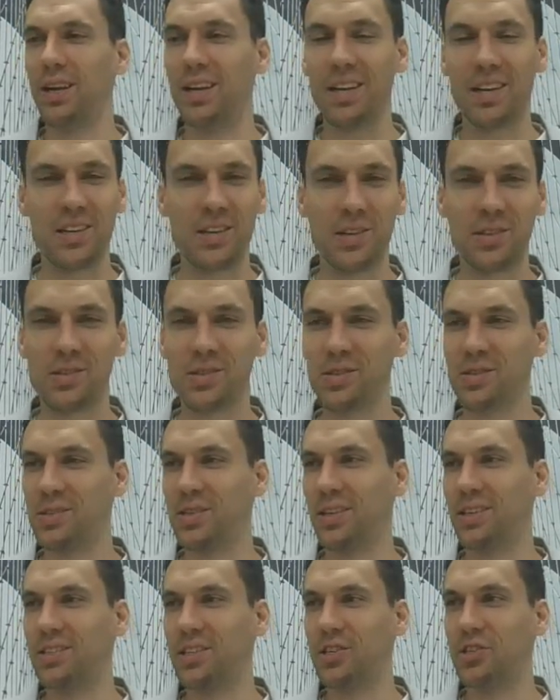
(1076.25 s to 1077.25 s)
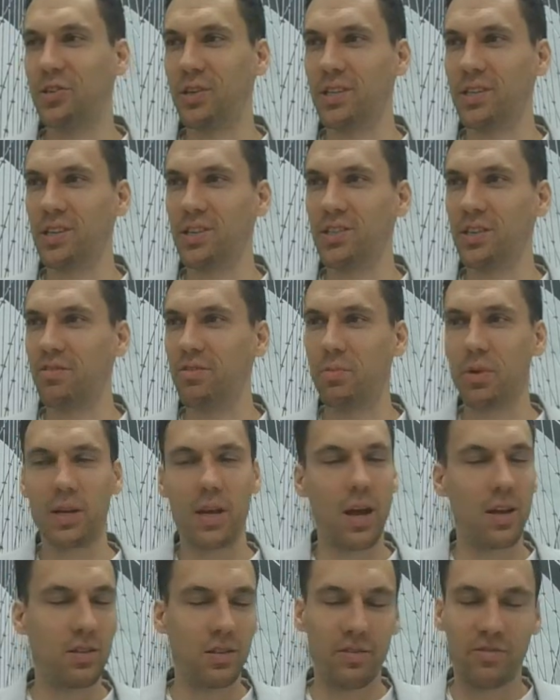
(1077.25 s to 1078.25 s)
idiots, etc., etc., everybody
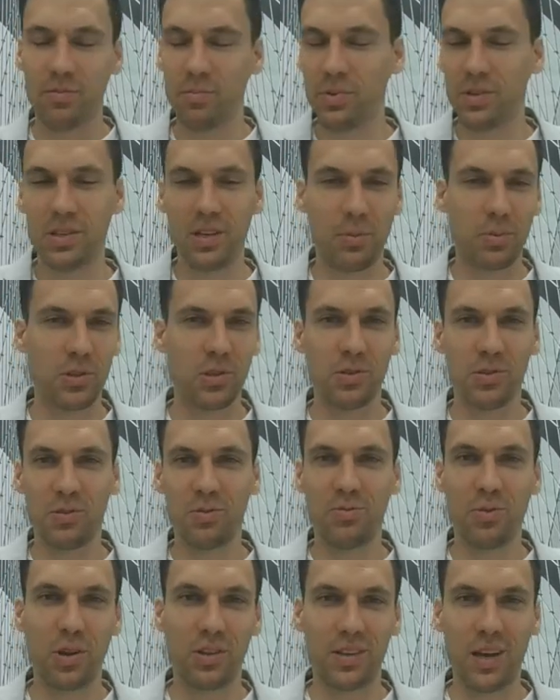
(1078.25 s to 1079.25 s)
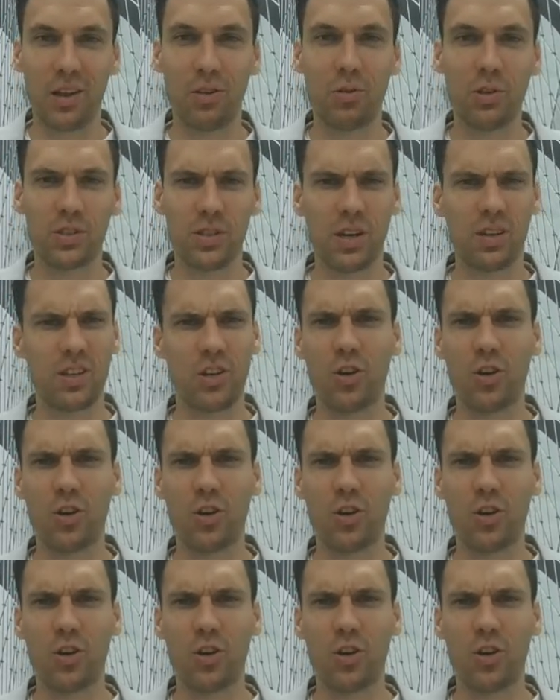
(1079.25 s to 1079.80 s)
has different perceptions of what that looks like.